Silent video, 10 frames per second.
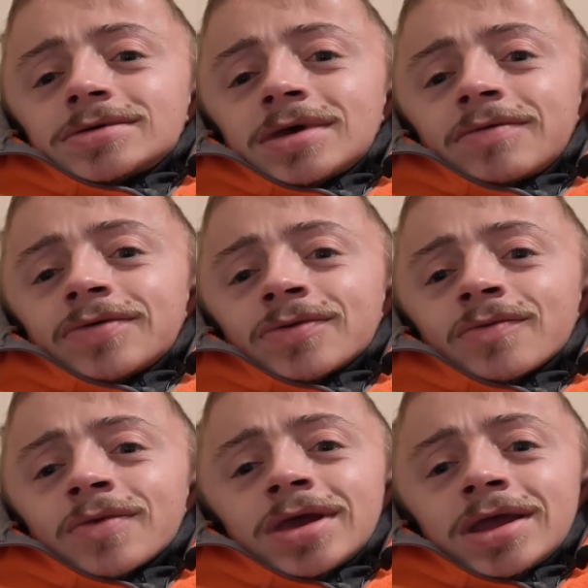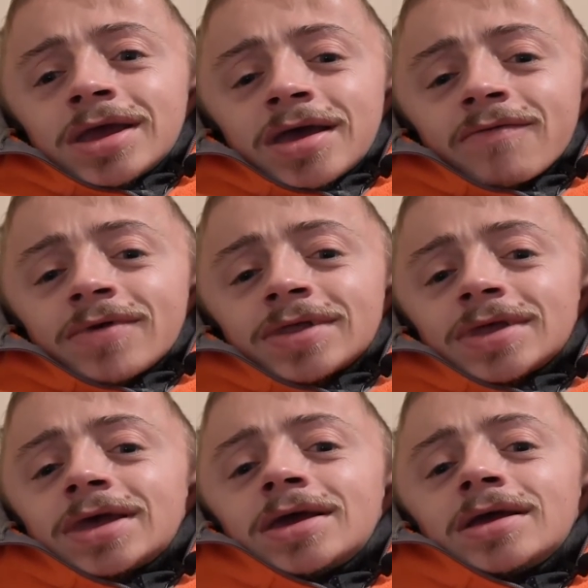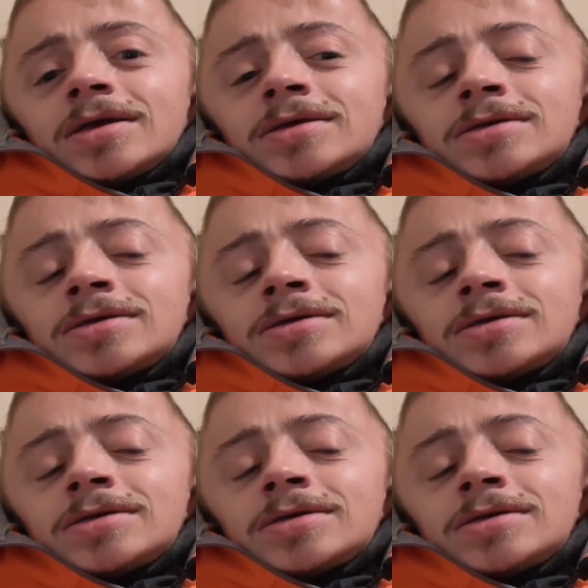I was reading everything.